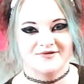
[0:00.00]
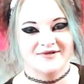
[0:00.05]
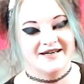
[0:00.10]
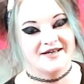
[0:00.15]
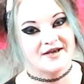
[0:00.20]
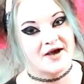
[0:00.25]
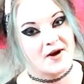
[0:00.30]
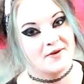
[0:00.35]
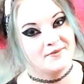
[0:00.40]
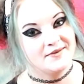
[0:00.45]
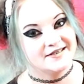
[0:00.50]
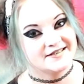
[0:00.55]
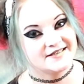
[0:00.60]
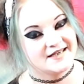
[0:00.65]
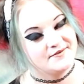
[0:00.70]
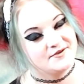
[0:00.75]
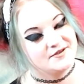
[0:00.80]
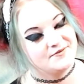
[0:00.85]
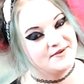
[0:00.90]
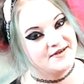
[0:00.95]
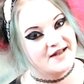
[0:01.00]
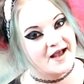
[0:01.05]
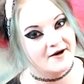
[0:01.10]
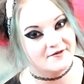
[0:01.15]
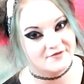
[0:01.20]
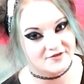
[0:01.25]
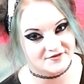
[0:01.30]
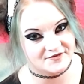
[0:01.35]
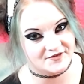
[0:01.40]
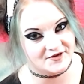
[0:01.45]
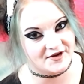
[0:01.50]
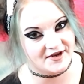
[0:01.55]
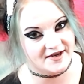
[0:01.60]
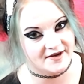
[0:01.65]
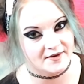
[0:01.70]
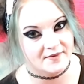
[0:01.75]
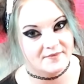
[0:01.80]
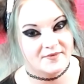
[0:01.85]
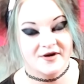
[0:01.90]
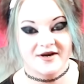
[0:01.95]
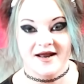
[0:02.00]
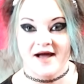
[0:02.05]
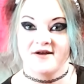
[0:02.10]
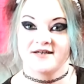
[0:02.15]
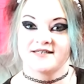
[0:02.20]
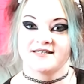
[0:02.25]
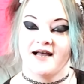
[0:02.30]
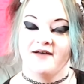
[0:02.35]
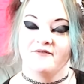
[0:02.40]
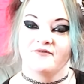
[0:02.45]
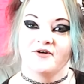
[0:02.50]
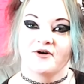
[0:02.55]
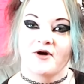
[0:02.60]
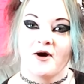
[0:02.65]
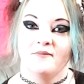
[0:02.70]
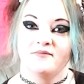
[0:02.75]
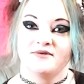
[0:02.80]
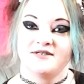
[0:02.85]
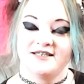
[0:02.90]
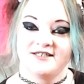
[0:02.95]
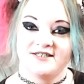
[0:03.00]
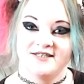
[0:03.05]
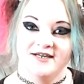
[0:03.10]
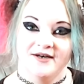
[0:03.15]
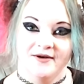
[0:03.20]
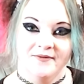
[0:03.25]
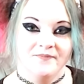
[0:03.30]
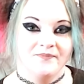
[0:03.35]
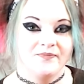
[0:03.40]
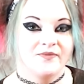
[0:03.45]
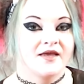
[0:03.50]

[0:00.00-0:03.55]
really hope these tips have been helpful for you, but now it's time for a competition.